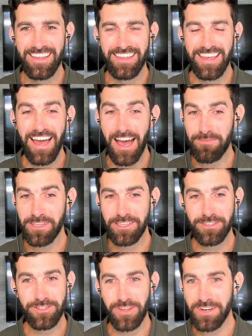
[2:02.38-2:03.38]
Yeah, I mean,
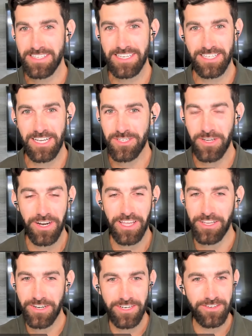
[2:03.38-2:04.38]
you started to touch on it
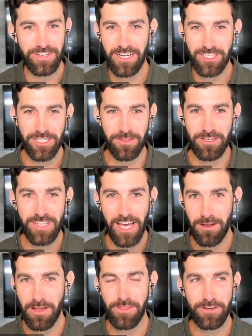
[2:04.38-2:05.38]
in your introduction. There's
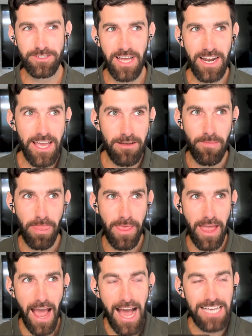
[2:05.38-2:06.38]
not an
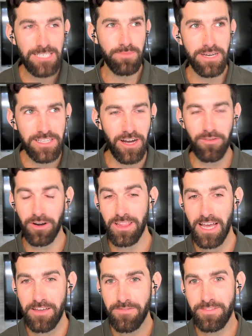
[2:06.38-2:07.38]
aspect of our
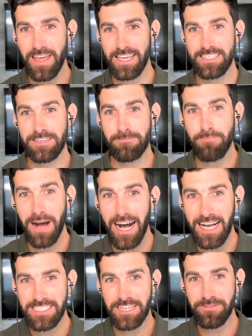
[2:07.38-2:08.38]
life that isn't
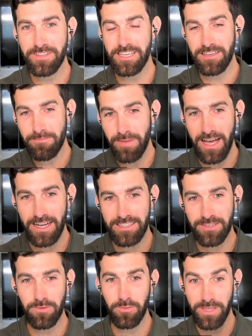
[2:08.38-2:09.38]
positively
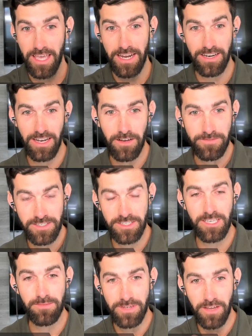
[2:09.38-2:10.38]
impacted when we get enough
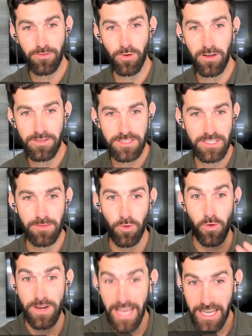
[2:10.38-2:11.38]
sleep, enough quality sleep,
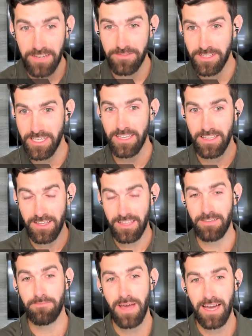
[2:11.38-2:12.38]
or negatively
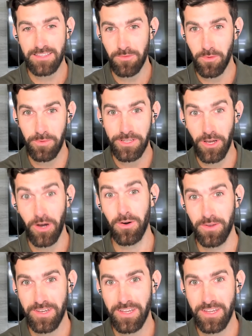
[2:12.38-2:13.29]
impacted when we don't.